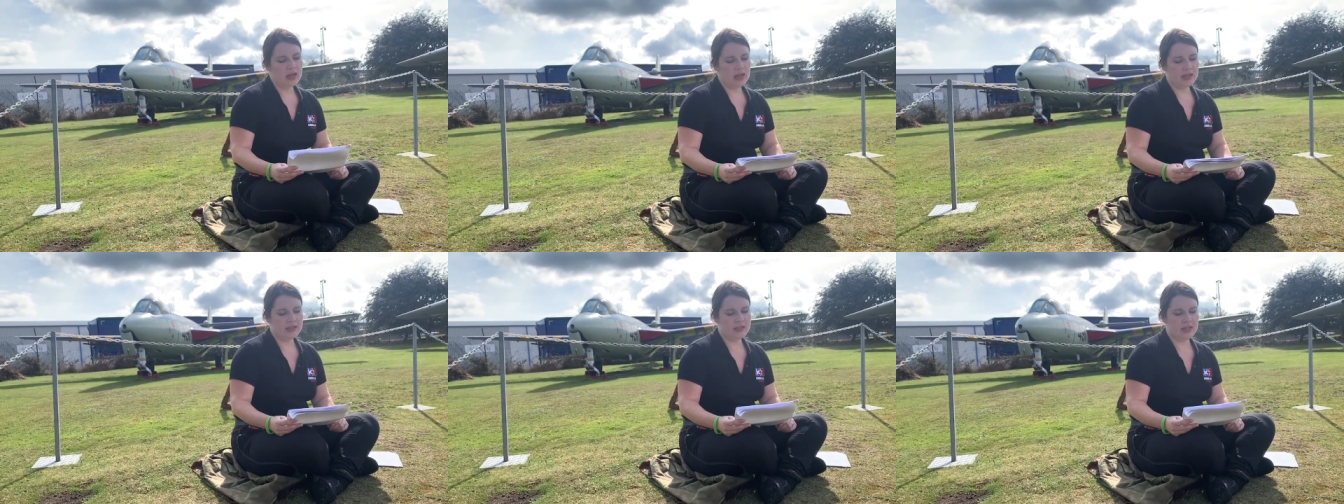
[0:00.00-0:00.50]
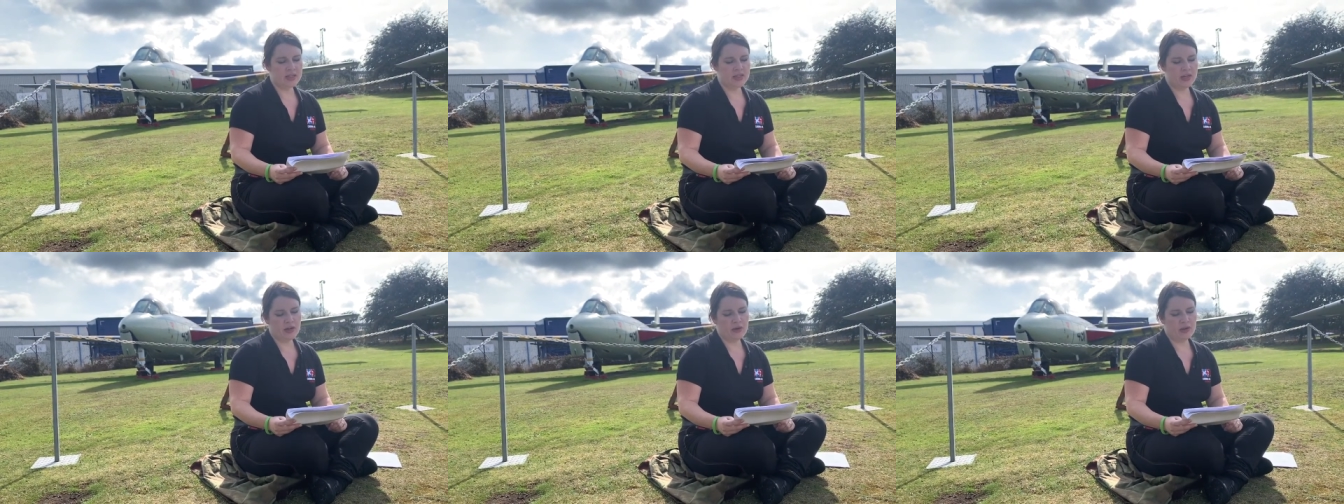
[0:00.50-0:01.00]
In
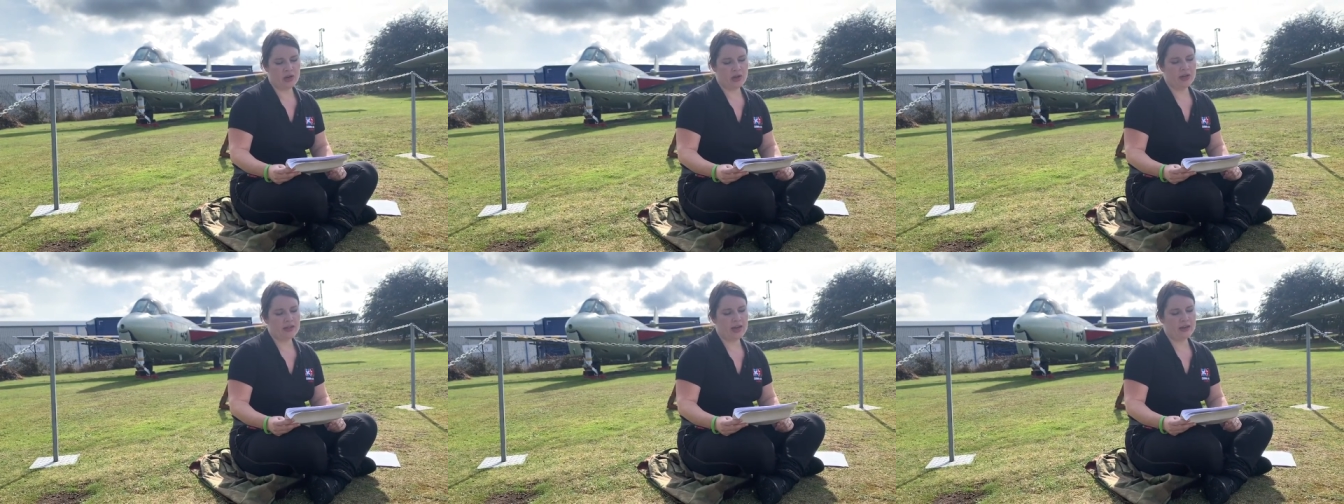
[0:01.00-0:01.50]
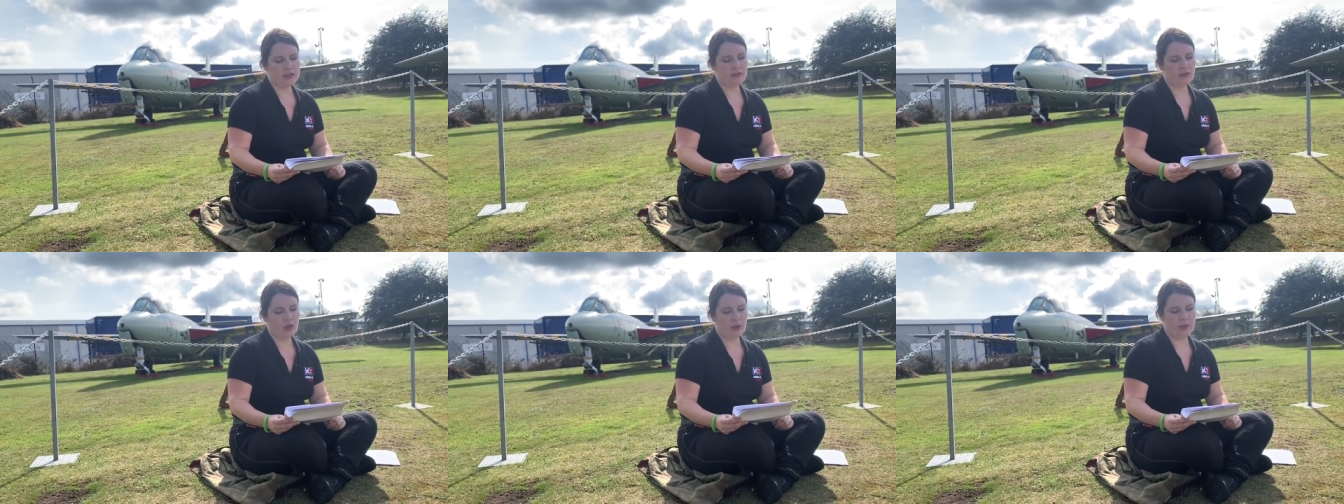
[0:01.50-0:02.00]
1609, the House
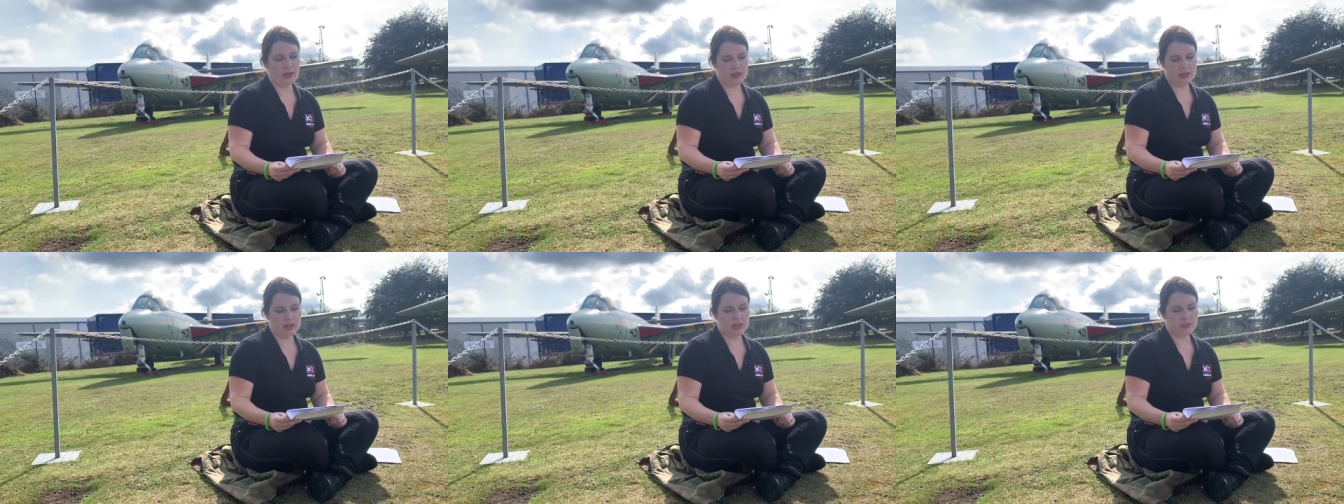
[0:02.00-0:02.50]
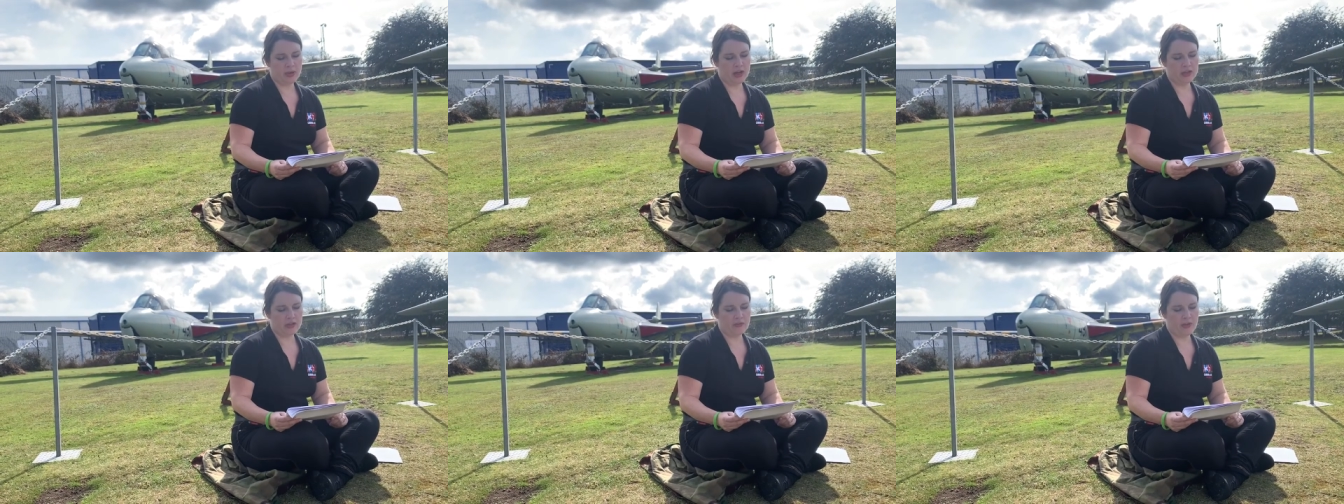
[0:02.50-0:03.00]
of Commons, as
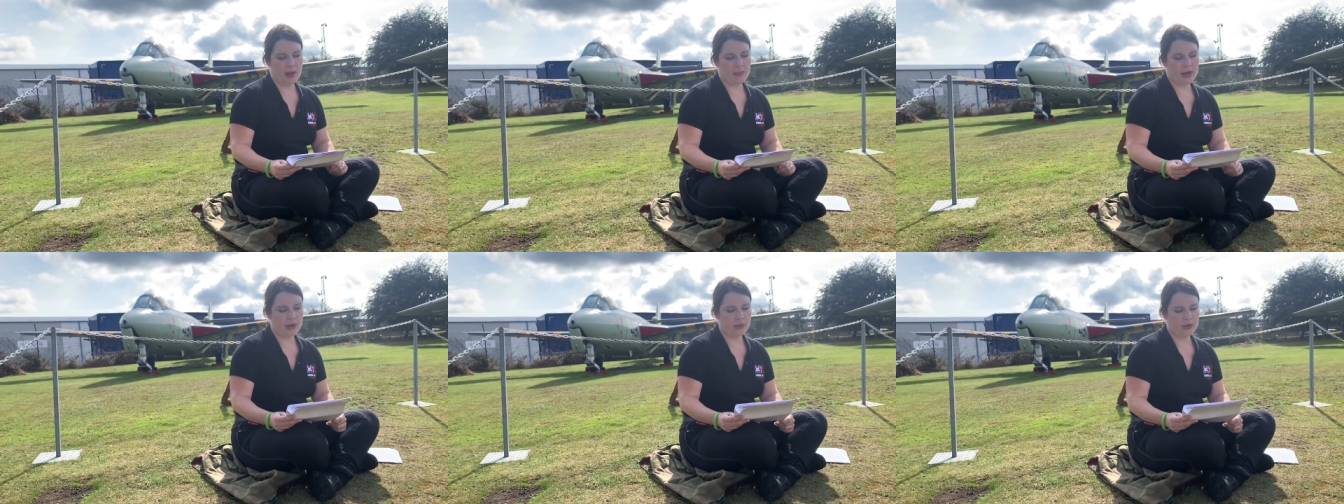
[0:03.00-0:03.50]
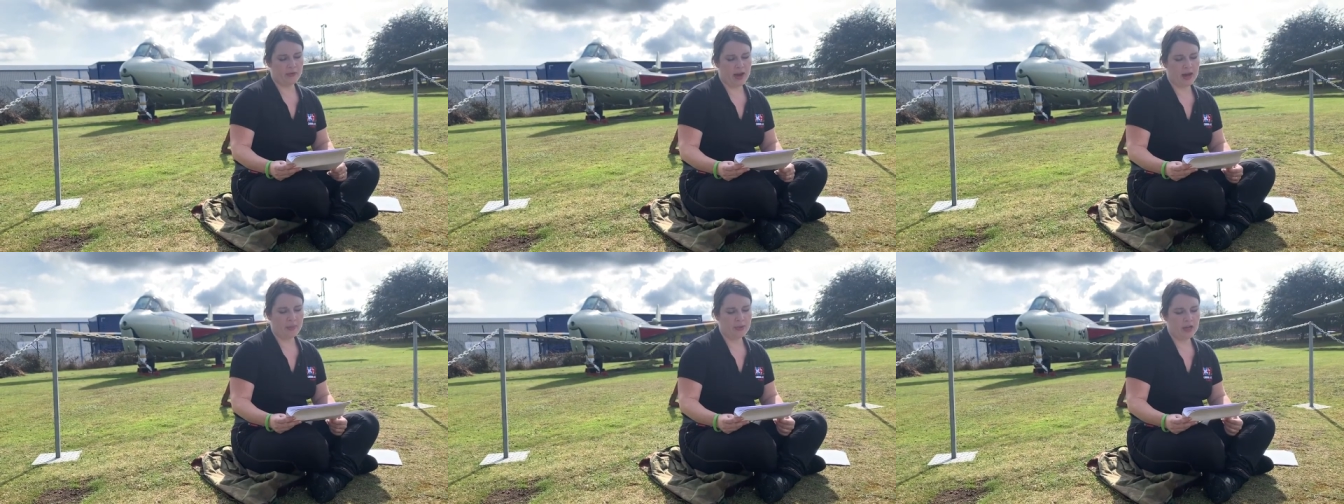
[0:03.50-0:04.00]
part of their power grab,